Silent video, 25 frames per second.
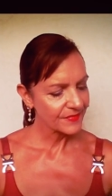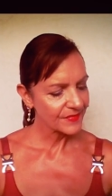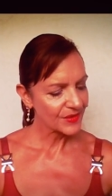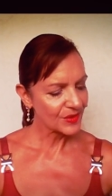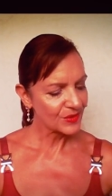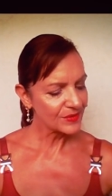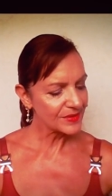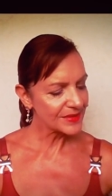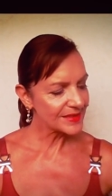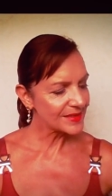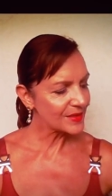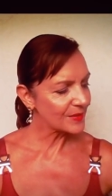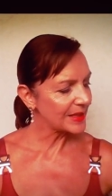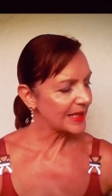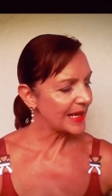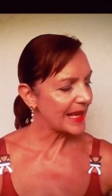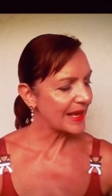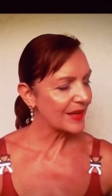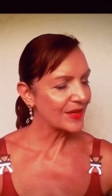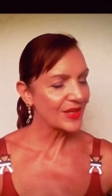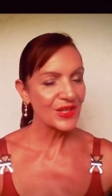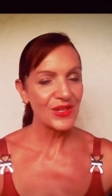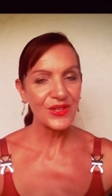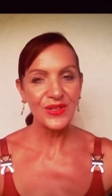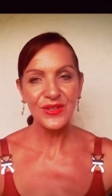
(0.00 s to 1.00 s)
Also
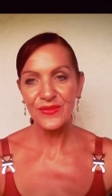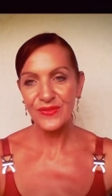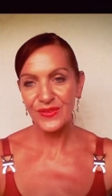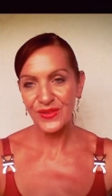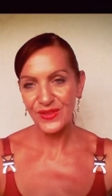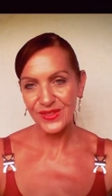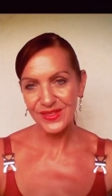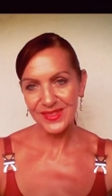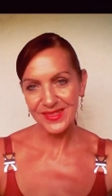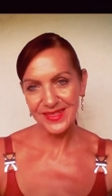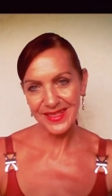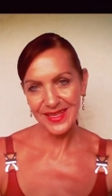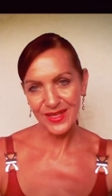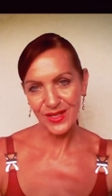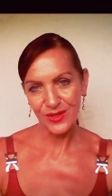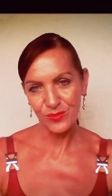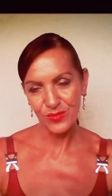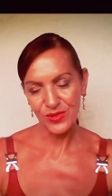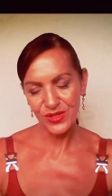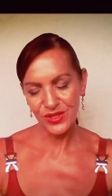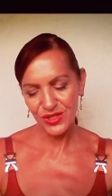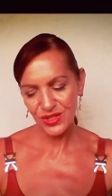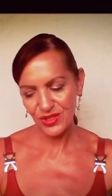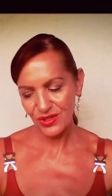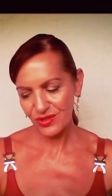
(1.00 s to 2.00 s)
allow universe to help
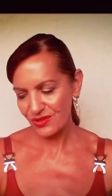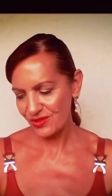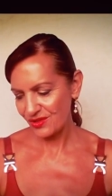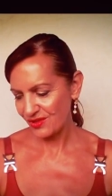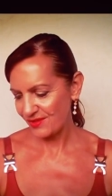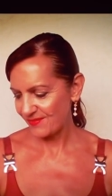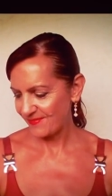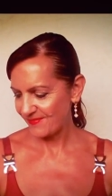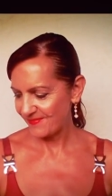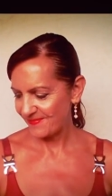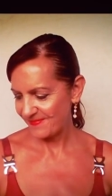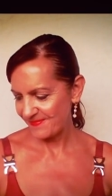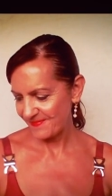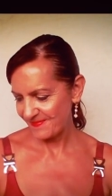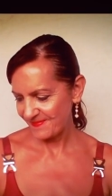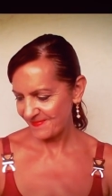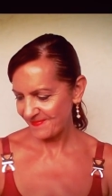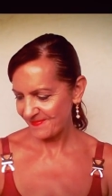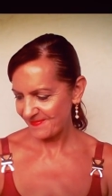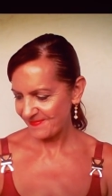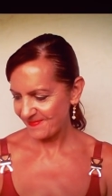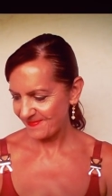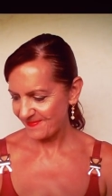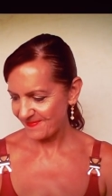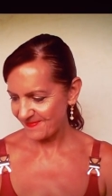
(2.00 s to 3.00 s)
you too.
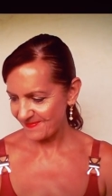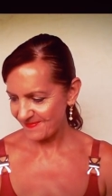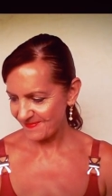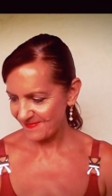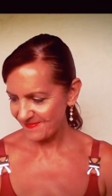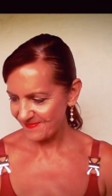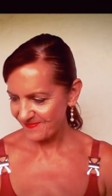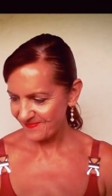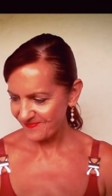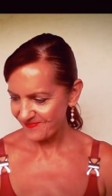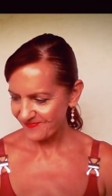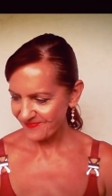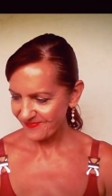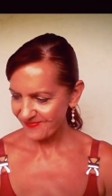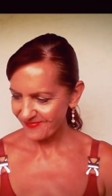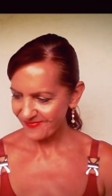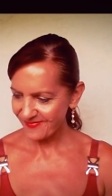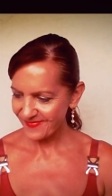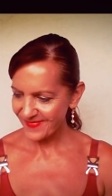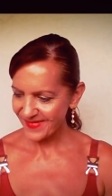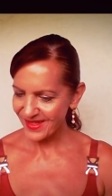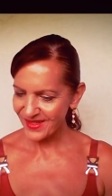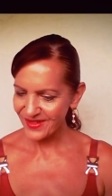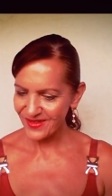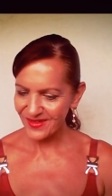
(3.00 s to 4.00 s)
Mm -hmm.
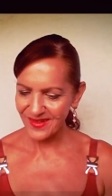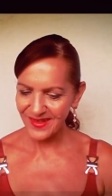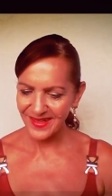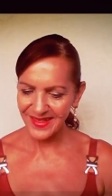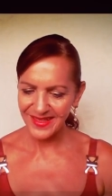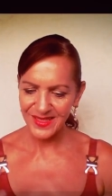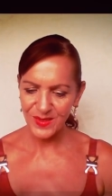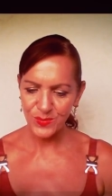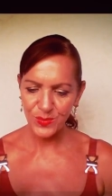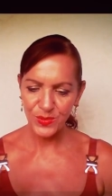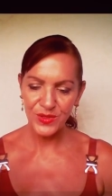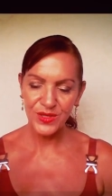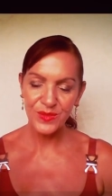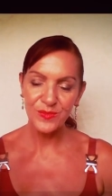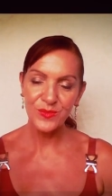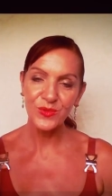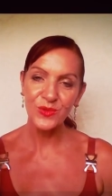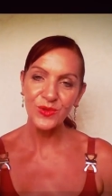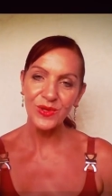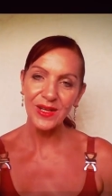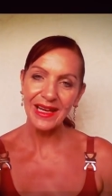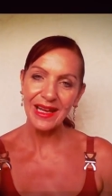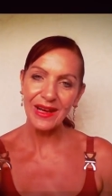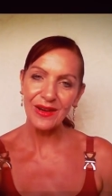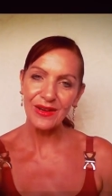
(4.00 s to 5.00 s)
All right, let's put you more
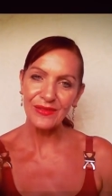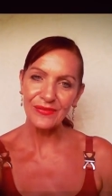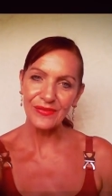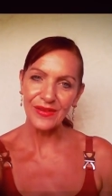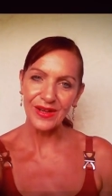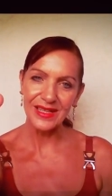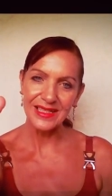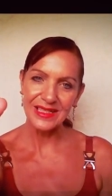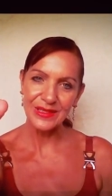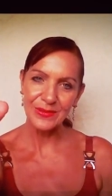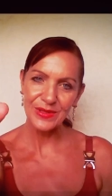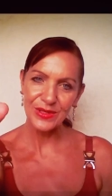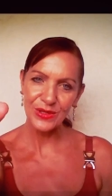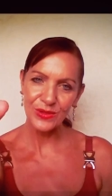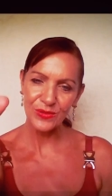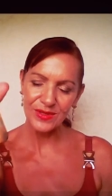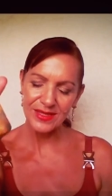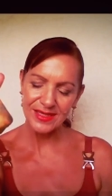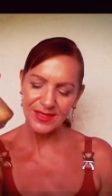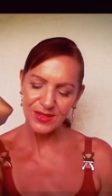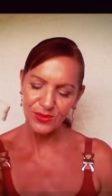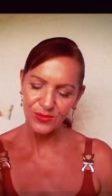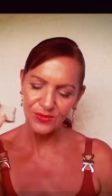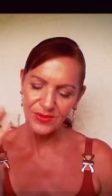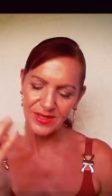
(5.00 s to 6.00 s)
clarifiers with the
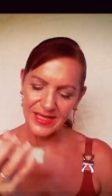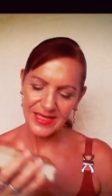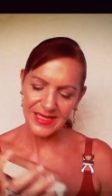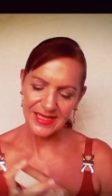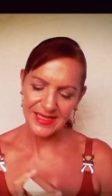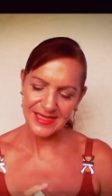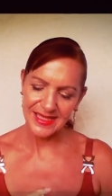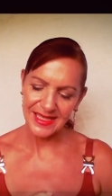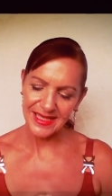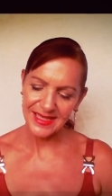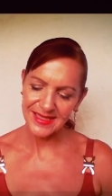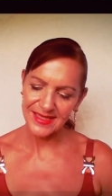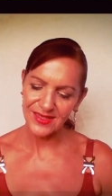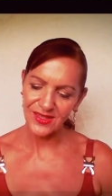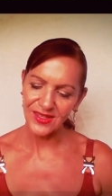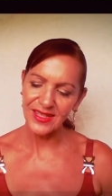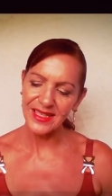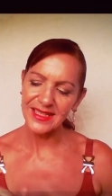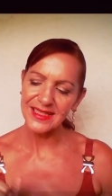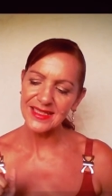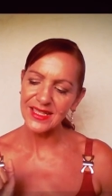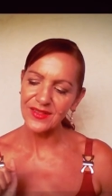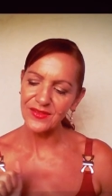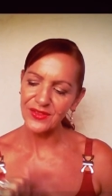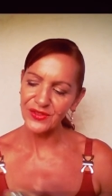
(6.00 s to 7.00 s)
crystal reading deck. So
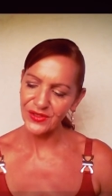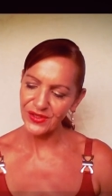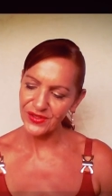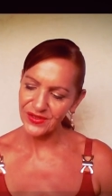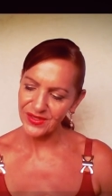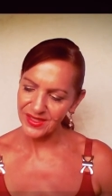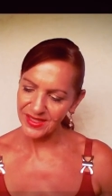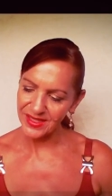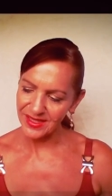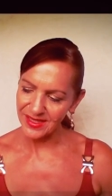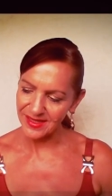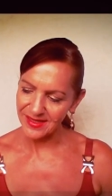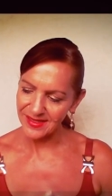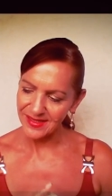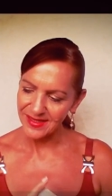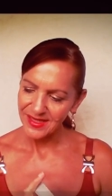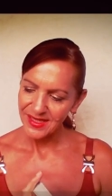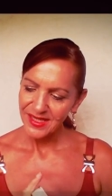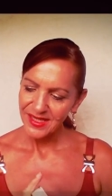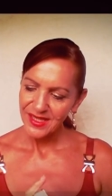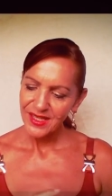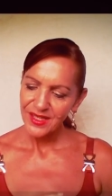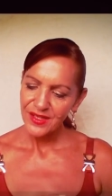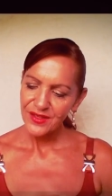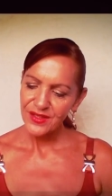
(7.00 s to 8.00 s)
let's have a look at the uh,
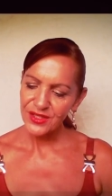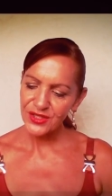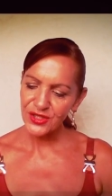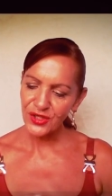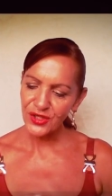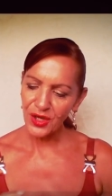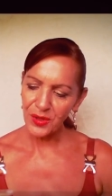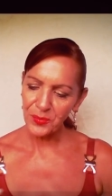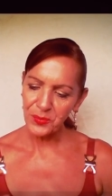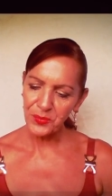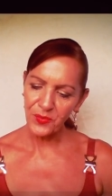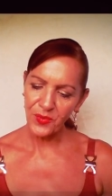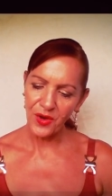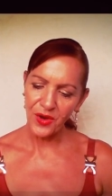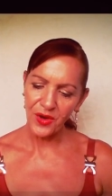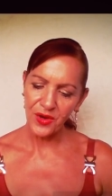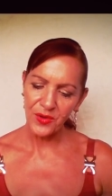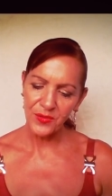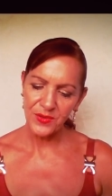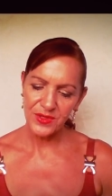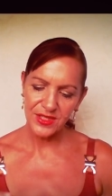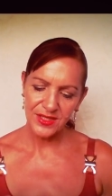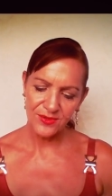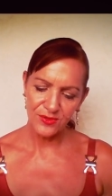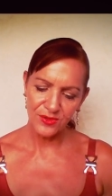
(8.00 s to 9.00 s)
the top row,
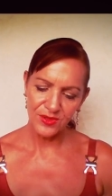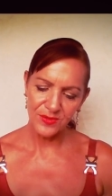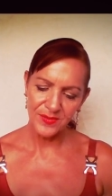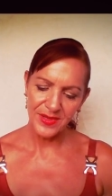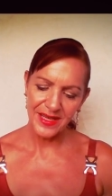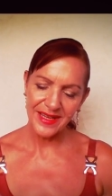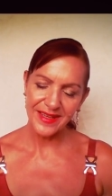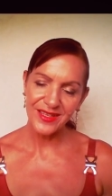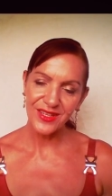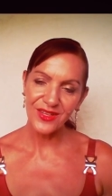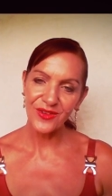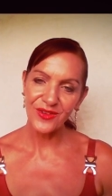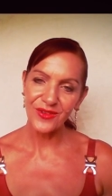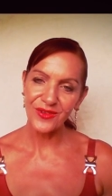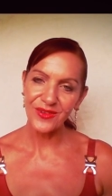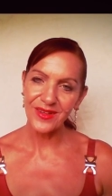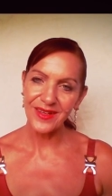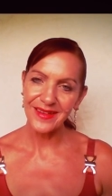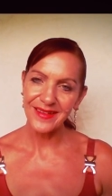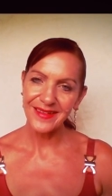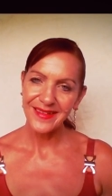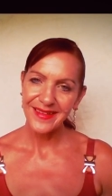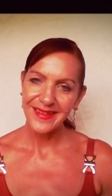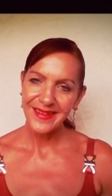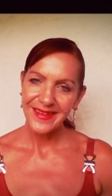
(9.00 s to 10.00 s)
which is all about your uh,
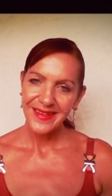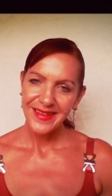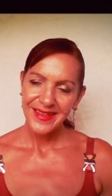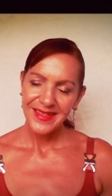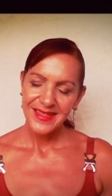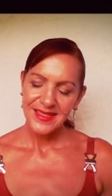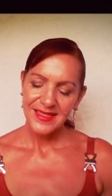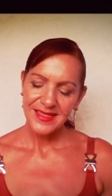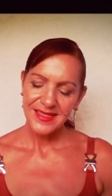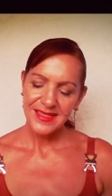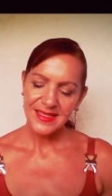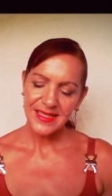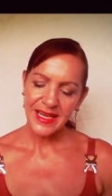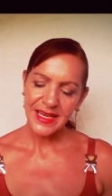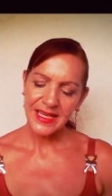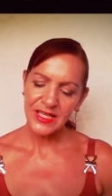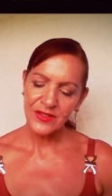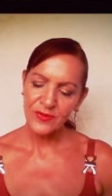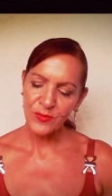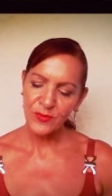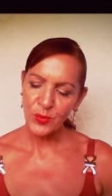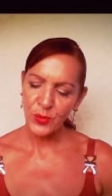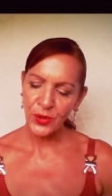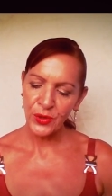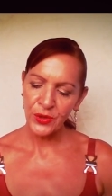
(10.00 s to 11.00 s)
state
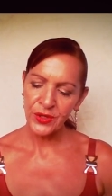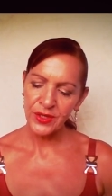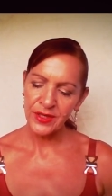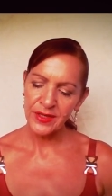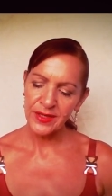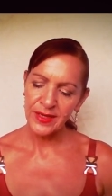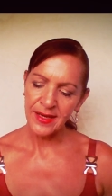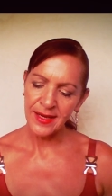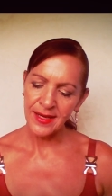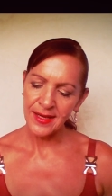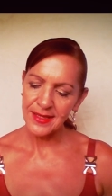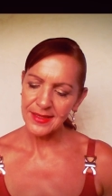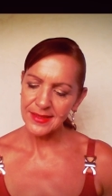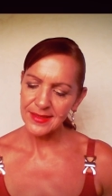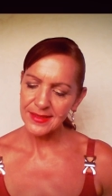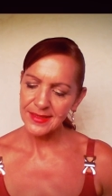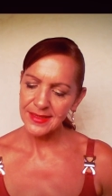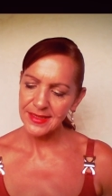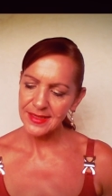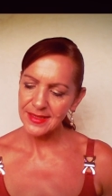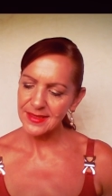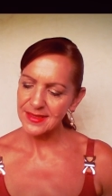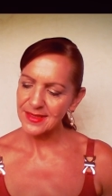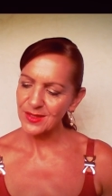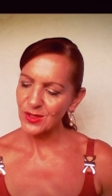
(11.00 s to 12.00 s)
of broken heart,
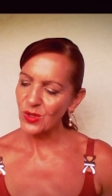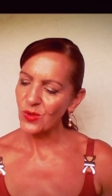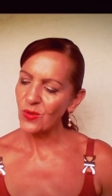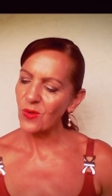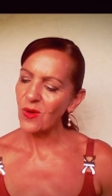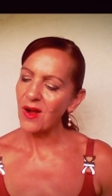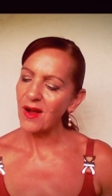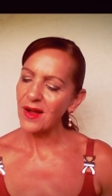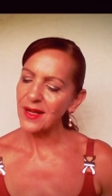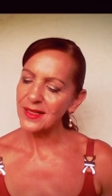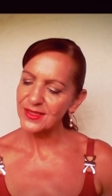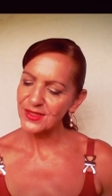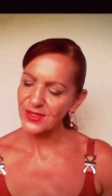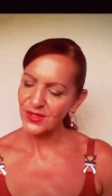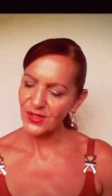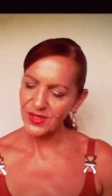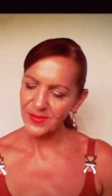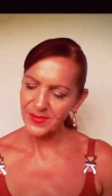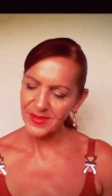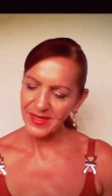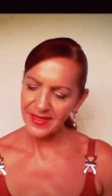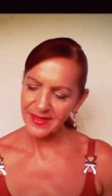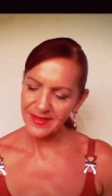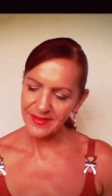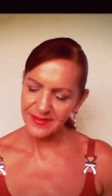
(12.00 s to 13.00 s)
needing some quiet
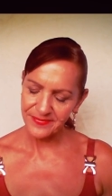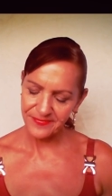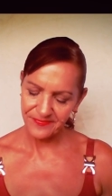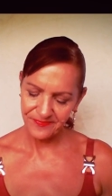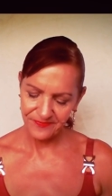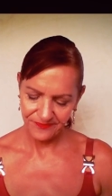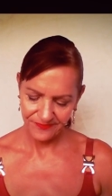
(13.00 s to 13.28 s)
time out,